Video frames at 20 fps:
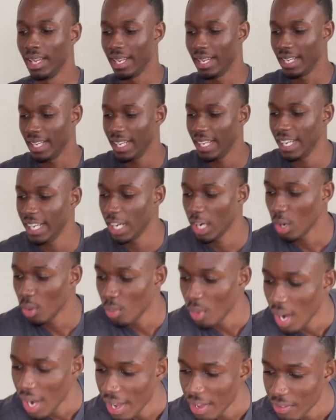And here
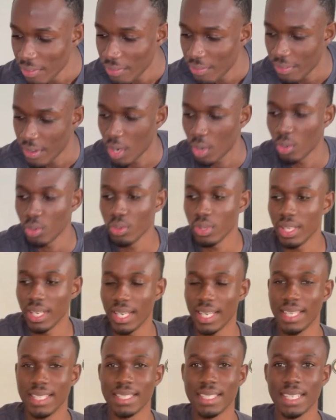what I found
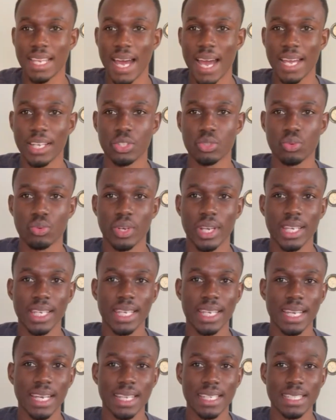is that it's
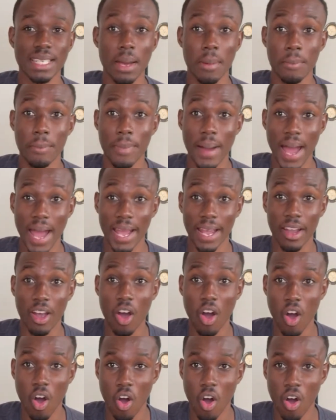really good to bag
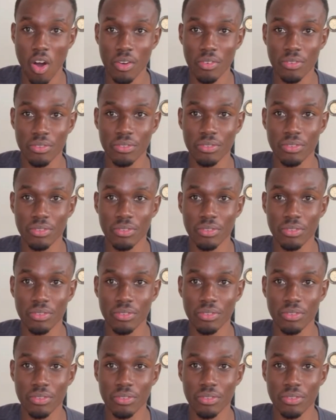off